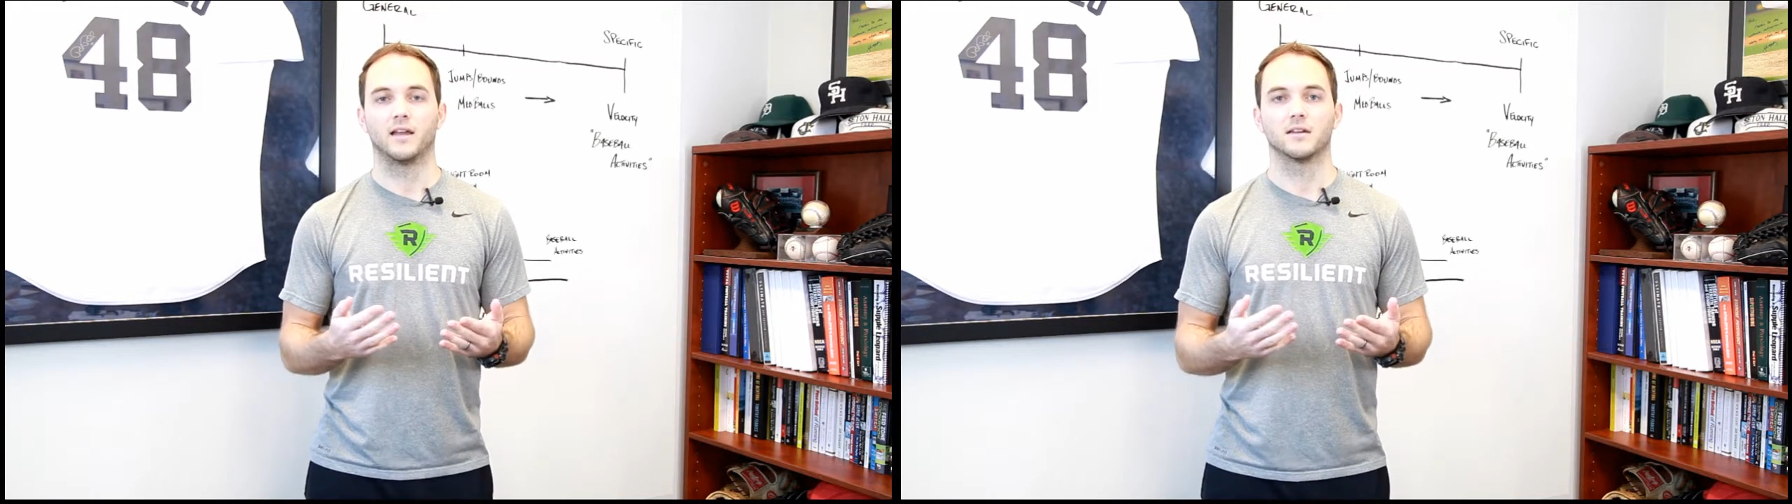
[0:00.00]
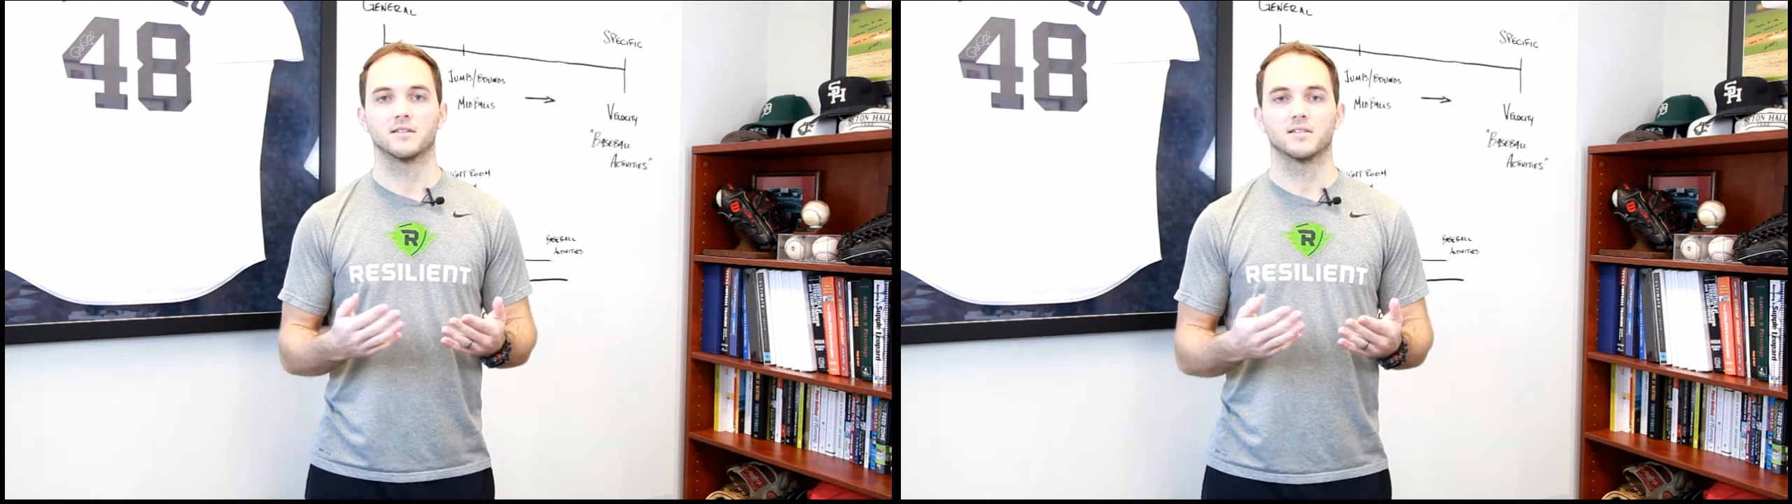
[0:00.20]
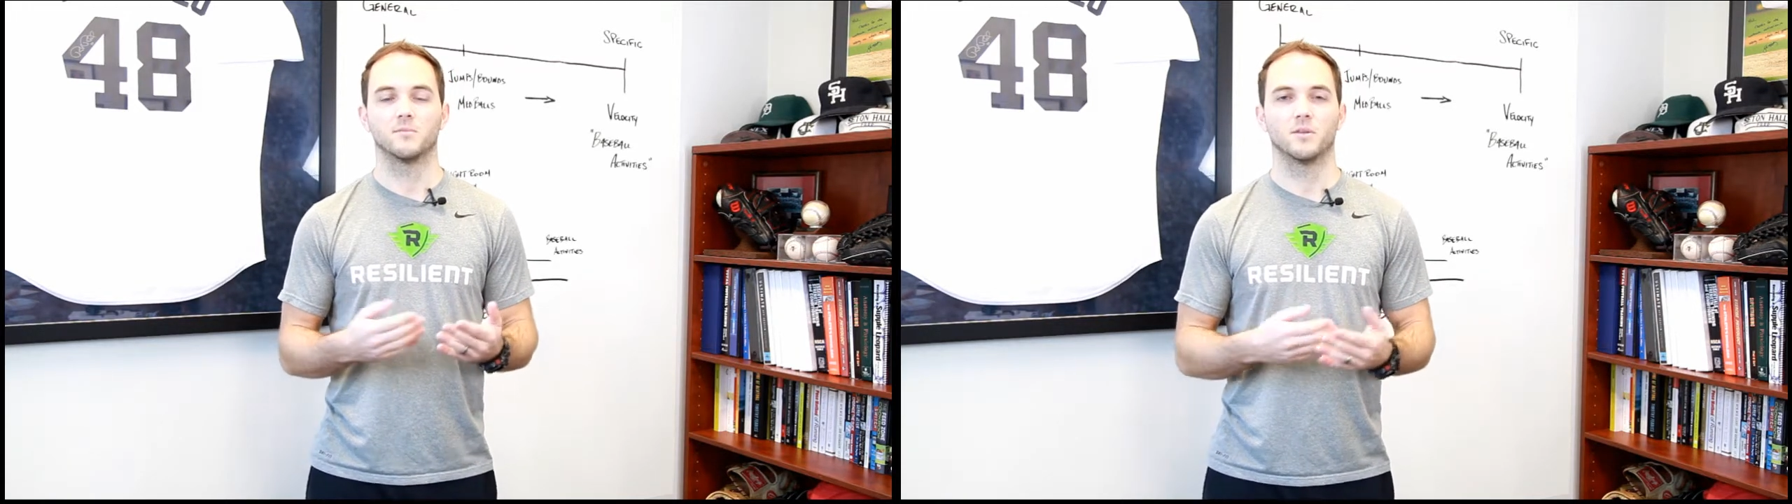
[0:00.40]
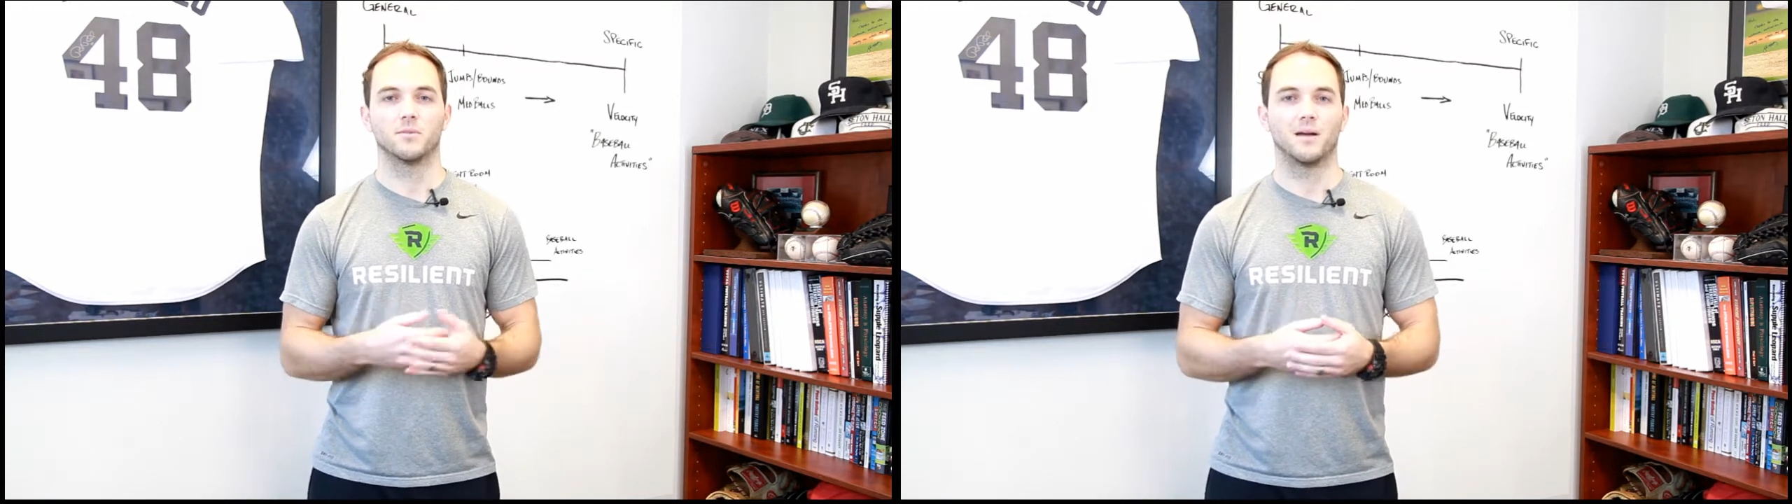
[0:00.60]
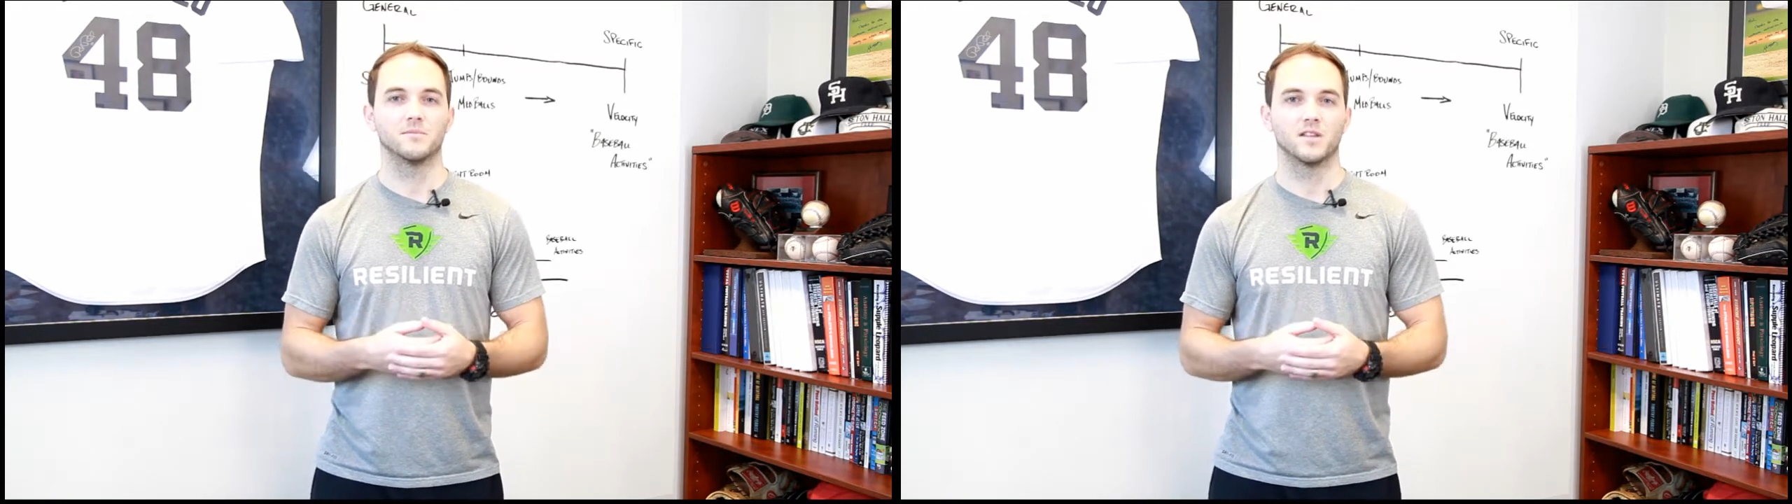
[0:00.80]
Because some of the
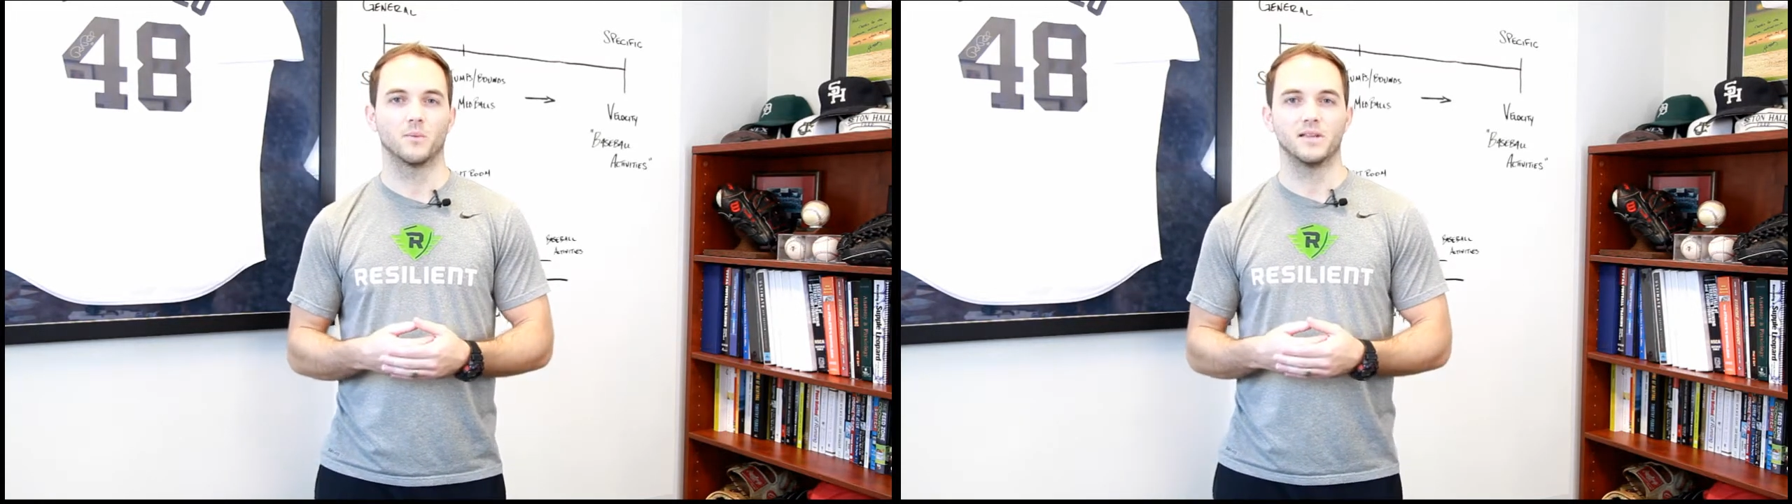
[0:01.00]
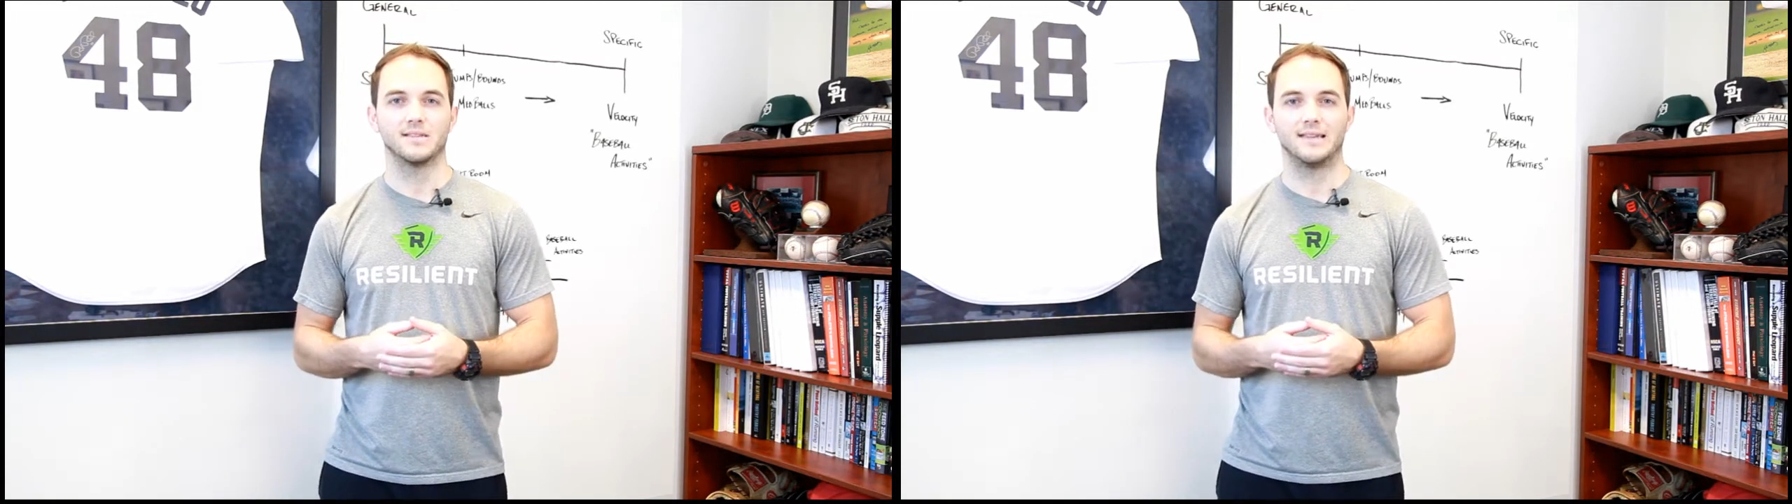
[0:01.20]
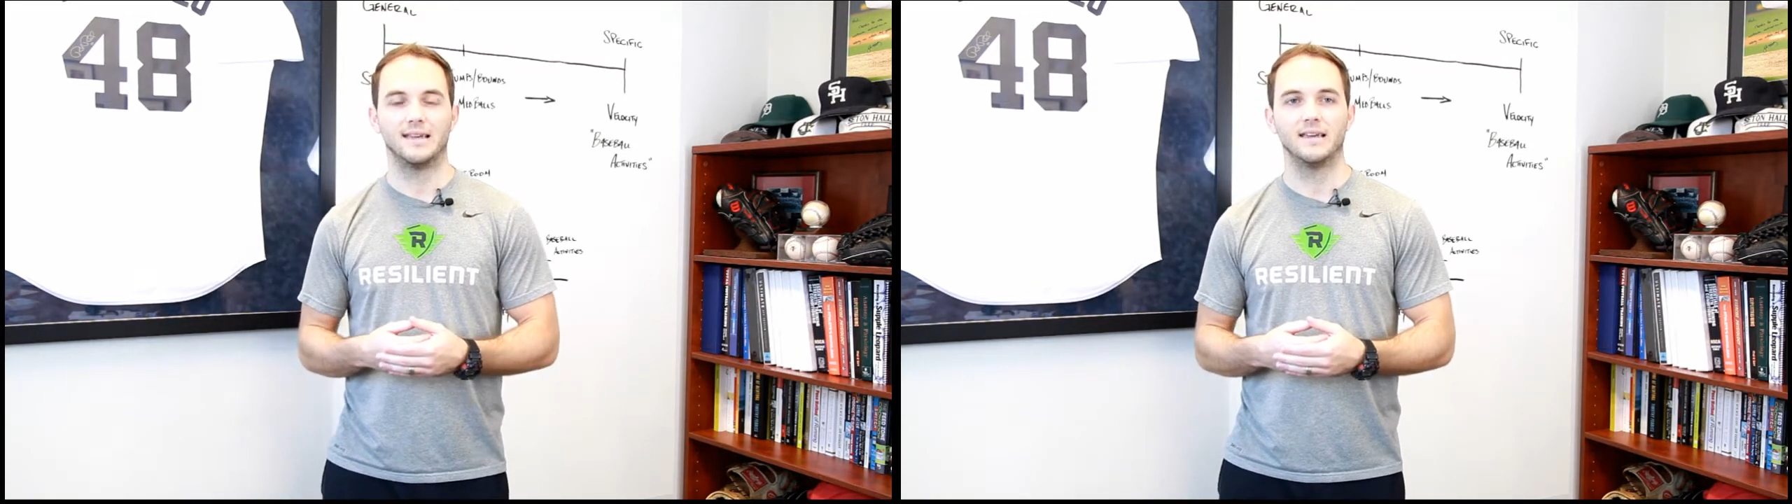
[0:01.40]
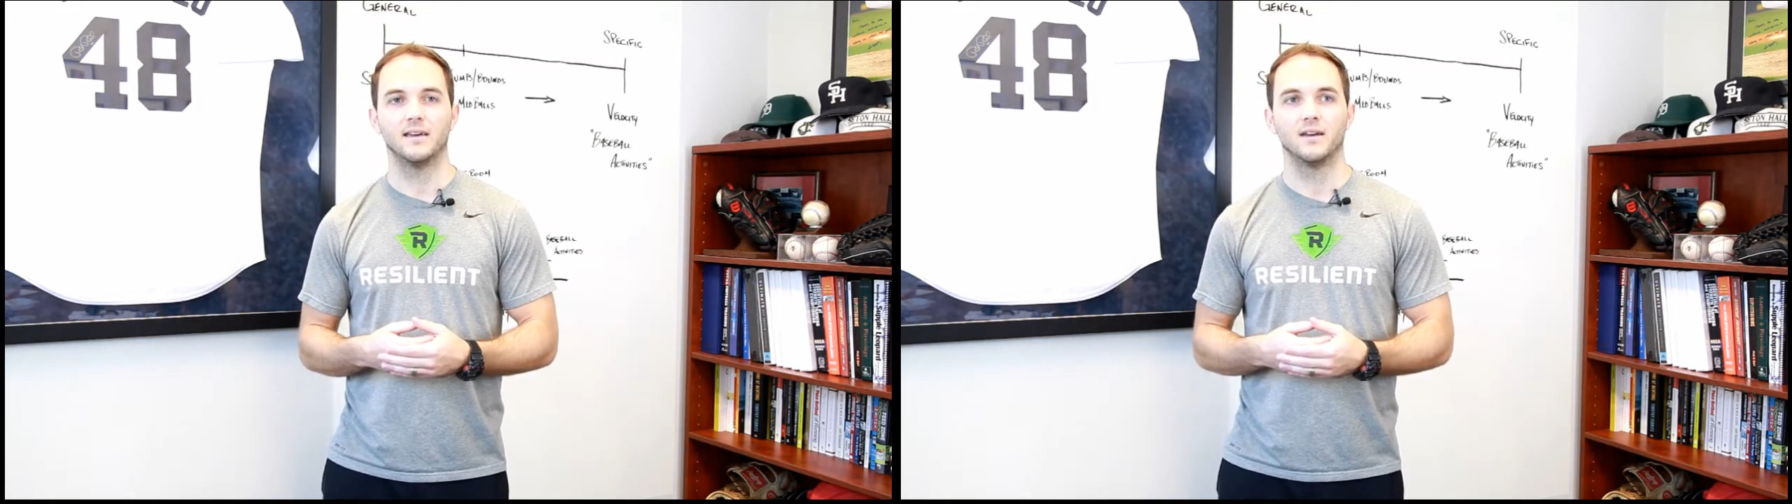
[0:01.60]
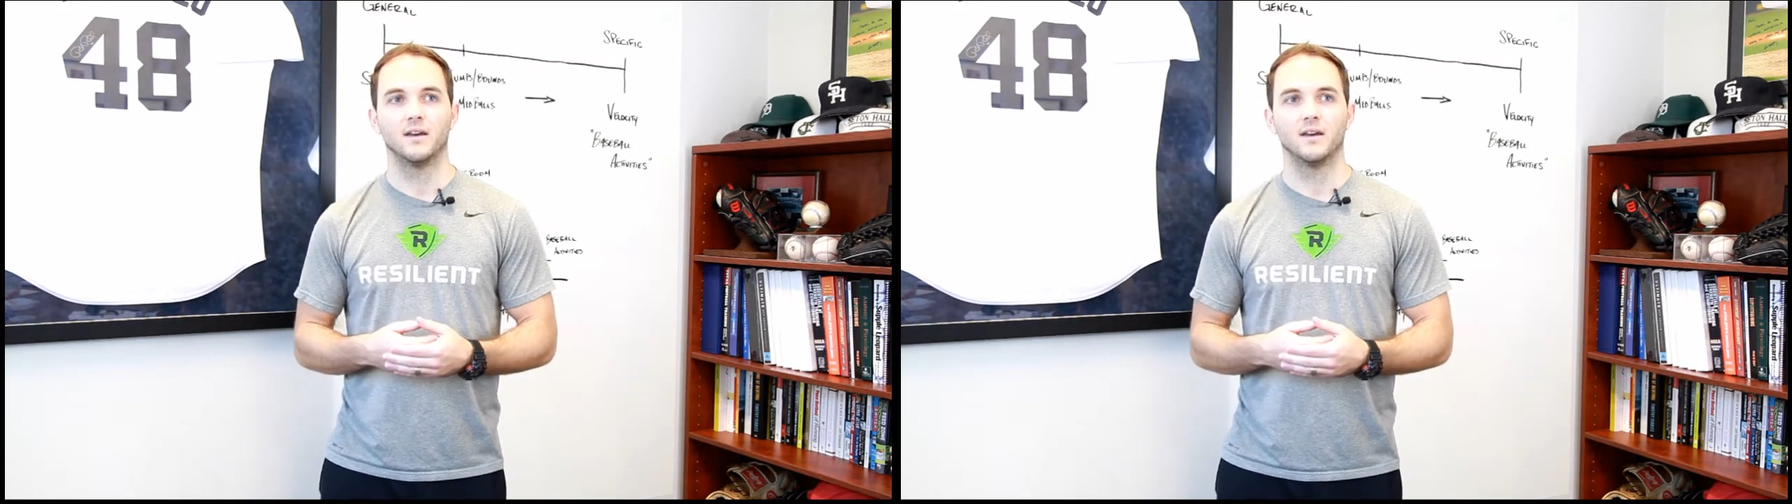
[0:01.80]
problems that we see